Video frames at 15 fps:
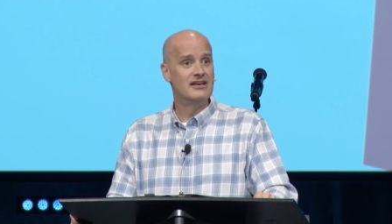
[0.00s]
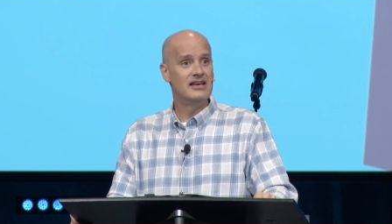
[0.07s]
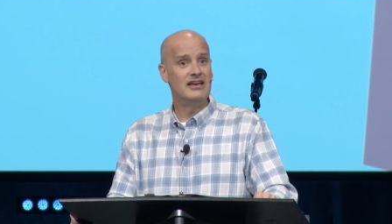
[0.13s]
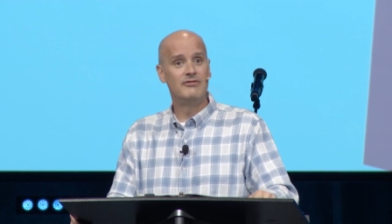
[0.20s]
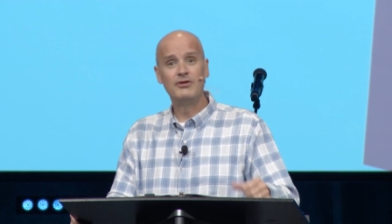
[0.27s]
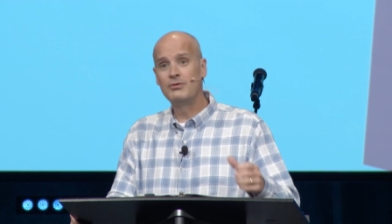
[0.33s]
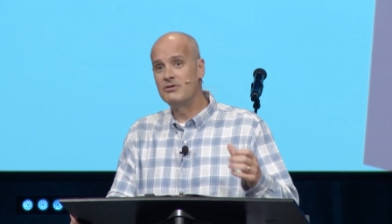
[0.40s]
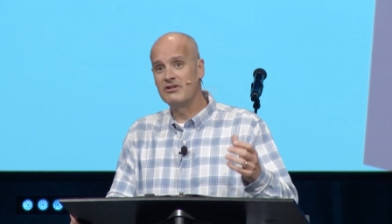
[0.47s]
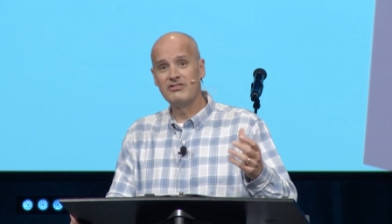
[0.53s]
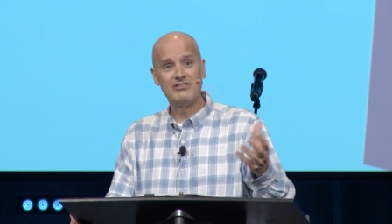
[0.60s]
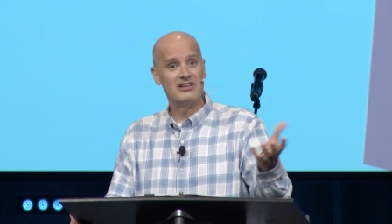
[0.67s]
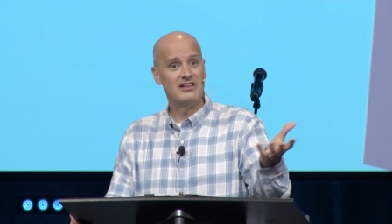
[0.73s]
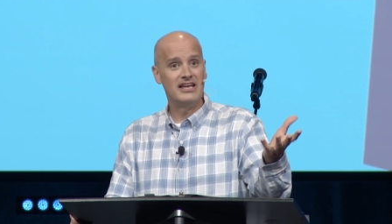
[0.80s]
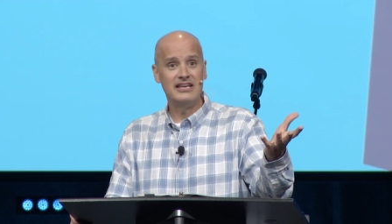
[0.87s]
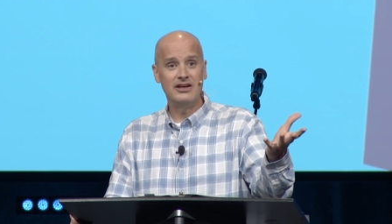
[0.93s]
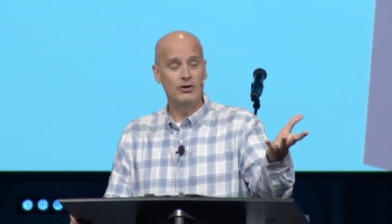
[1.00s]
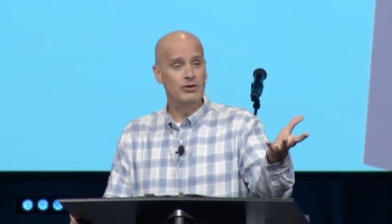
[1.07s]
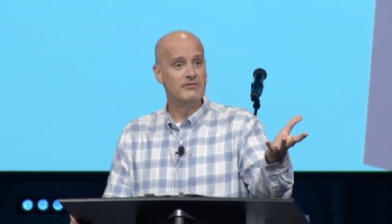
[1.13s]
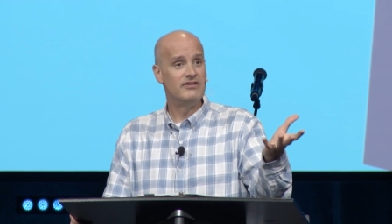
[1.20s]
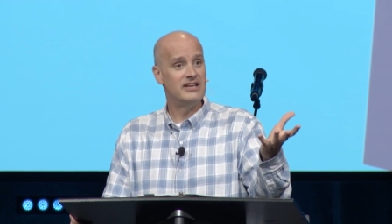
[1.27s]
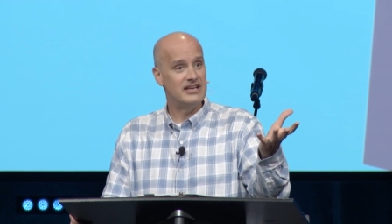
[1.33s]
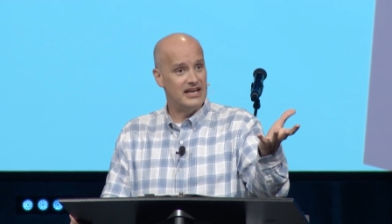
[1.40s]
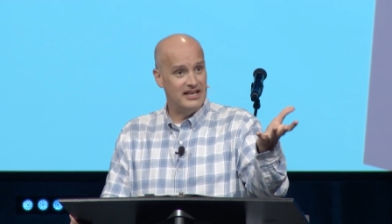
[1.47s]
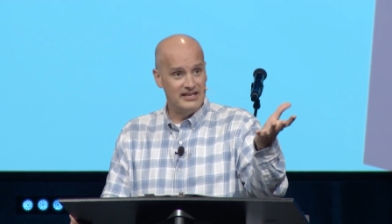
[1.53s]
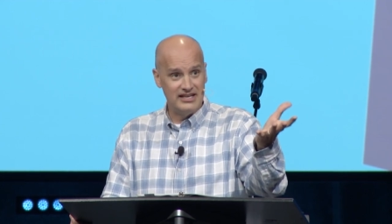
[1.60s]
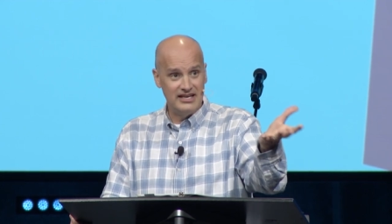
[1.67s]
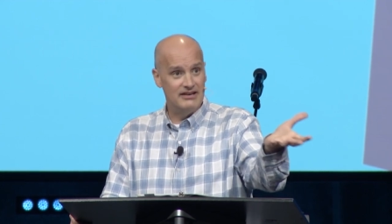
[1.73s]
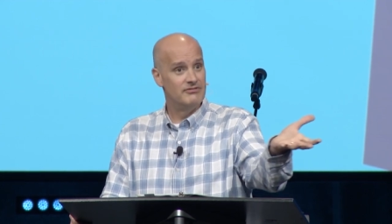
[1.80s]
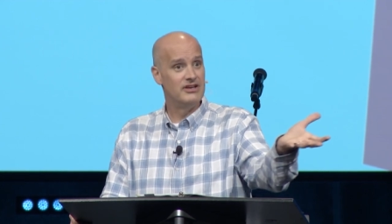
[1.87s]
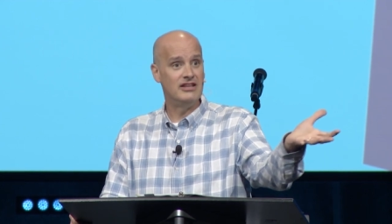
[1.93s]
if you were just to let go of it and
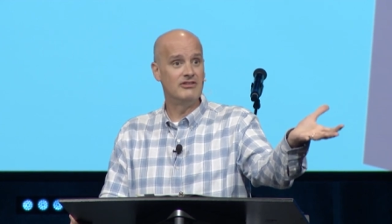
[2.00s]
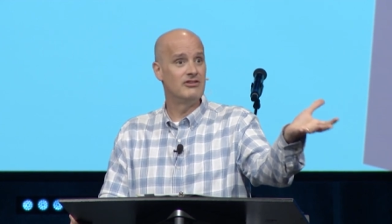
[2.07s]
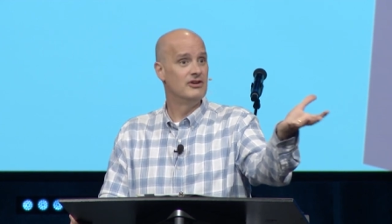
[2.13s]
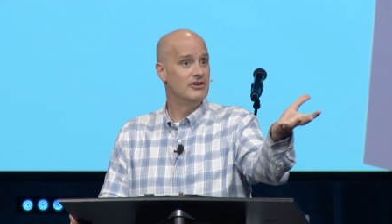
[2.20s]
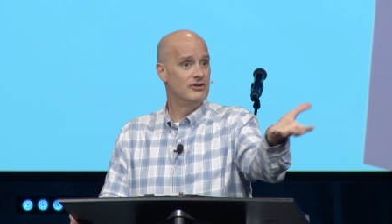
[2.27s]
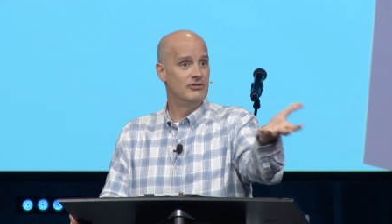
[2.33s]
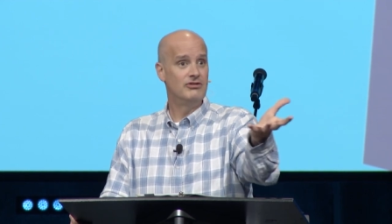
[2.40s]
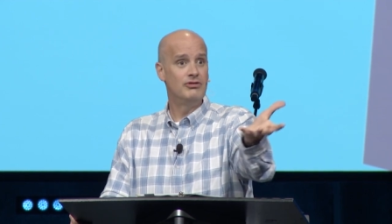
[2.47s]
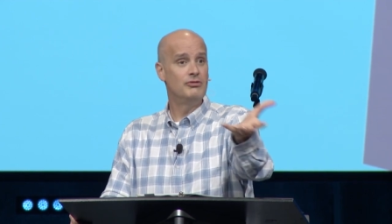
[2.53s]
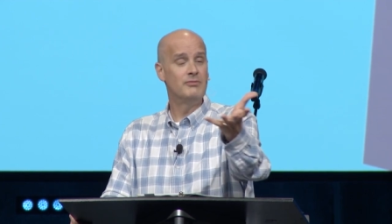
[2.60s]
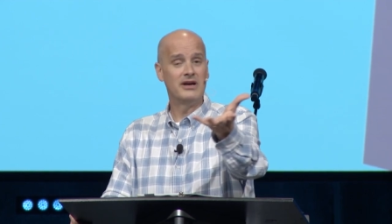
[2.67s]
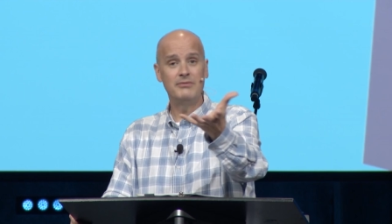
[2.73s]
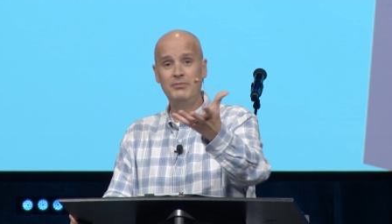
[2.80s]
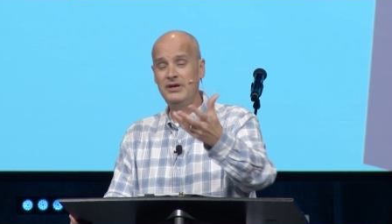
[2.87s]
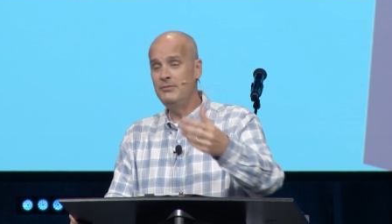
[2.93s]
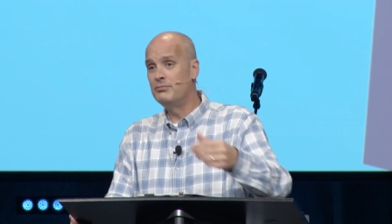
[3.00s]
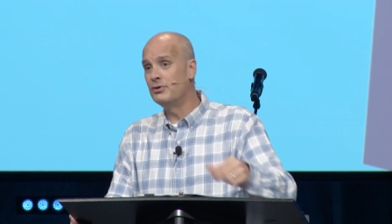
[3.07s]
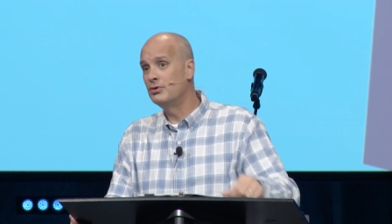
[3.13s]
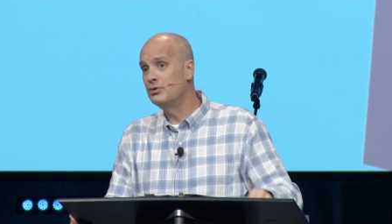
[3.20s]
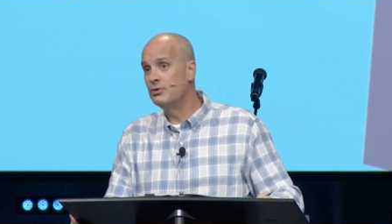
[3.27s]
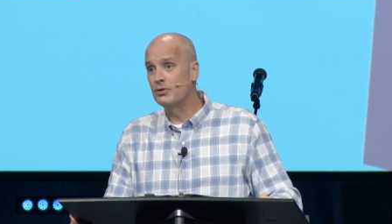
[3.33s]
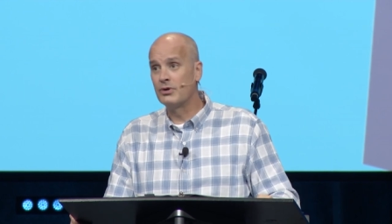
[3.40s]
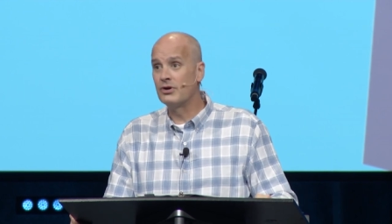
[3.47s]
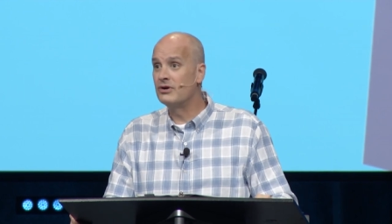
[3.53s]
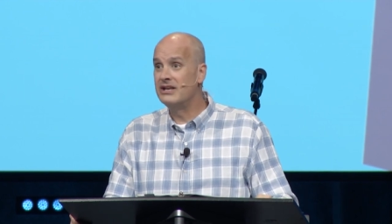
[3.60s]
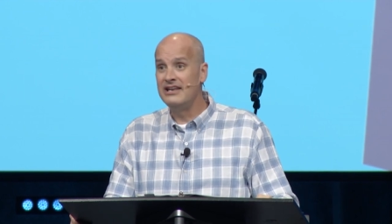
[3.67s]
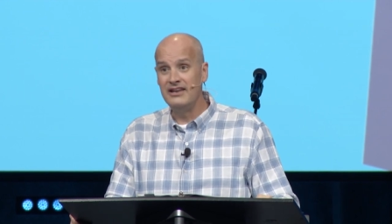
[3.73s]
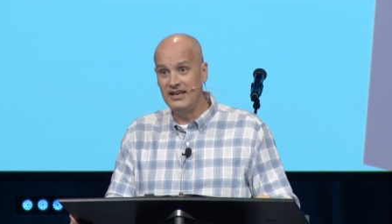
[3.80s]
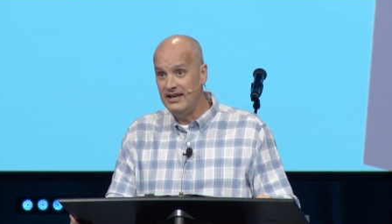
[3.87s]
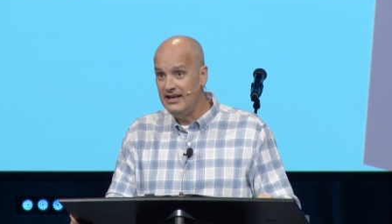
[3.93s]
give it to my people who are
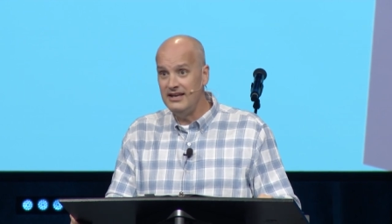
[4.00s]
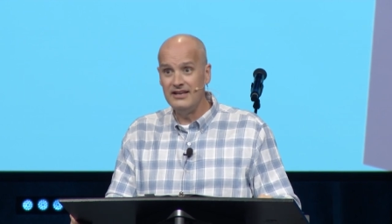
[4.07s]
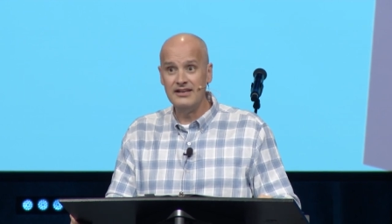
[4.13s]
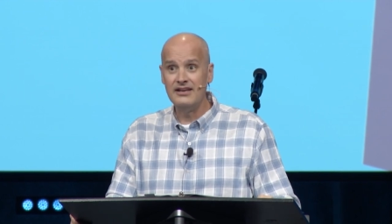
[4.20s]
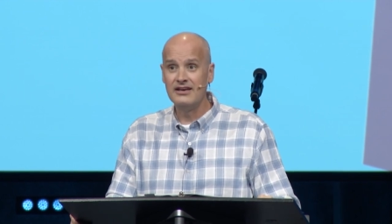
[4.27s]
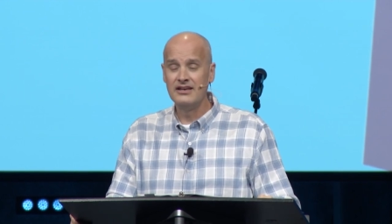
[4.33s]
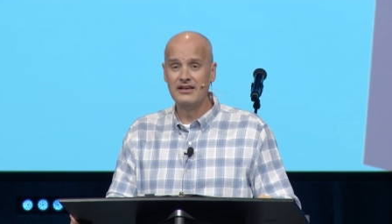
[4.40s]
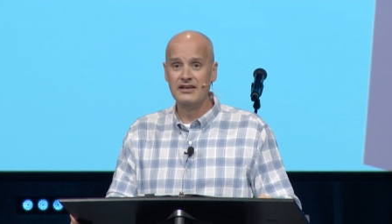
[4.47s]
in need.